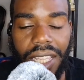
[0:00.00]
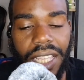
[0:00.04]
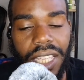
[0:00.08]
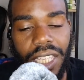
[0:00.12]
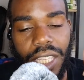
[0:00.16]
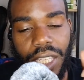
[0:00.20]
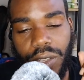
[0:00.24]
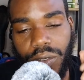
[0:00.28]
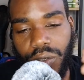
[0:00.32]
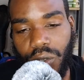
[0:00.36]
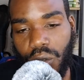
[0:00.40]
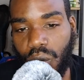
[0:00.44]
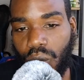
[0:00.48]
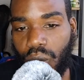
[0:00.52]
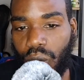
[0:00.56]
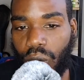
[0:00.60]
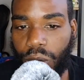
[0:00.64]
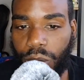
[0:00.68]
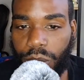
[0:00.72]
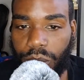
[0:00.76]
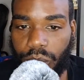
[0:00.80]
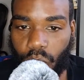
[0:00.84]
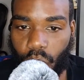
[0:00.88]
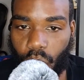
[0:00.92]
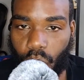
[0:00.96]
If you were
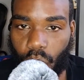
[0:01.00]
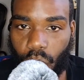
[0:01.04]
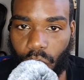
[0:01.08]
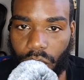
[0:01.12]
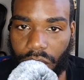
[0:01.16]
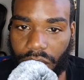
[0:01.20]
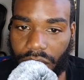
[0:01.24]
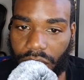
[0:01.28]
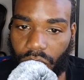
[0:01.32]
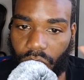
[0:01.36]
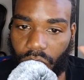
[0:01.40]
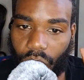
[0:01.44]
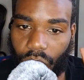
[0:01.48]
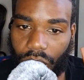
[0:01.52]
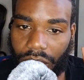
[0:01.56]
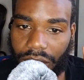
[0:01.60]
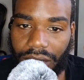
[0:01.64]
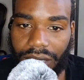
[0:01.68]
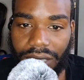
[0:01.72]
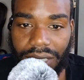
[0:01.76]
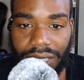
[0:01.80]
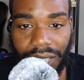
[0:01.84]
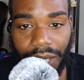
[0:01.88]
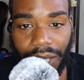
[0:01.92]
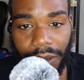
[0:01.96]
born on
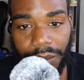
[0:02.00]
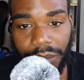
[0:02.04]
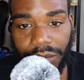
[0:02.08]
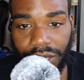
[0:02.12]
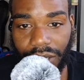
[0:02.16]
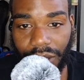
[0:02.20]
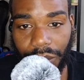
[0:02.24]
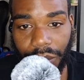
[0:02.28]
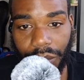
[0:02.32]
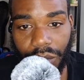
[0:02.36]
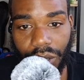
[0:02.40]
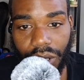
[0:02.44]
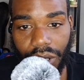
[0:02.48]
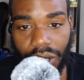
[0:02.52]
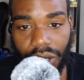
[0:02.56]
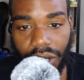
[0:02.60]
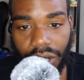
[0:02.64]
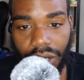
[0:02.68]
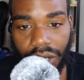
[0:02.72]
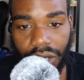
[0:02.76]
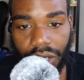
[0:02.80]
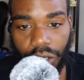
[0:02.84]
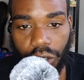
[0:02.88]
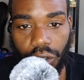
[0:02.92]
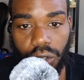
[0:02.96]
September
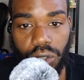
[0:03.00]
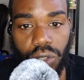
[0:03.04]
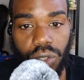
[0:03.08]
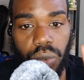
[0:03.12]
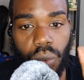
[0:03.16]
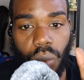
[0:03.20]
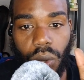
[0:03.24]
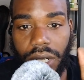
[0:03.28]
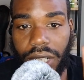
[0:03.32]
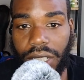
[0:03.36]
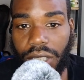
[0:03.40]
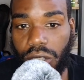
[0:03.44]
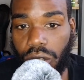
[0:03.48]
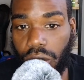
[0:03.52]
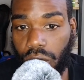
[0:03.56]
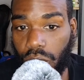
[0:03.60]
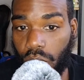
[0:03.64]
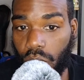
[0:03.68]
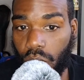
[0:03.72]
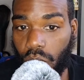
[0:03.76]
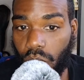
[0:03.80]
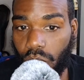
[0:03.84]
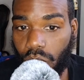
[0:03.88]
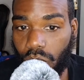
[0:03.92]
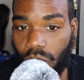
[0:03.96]

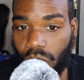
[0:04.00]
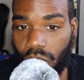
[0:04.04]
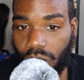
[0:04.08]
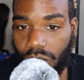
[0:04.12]
22,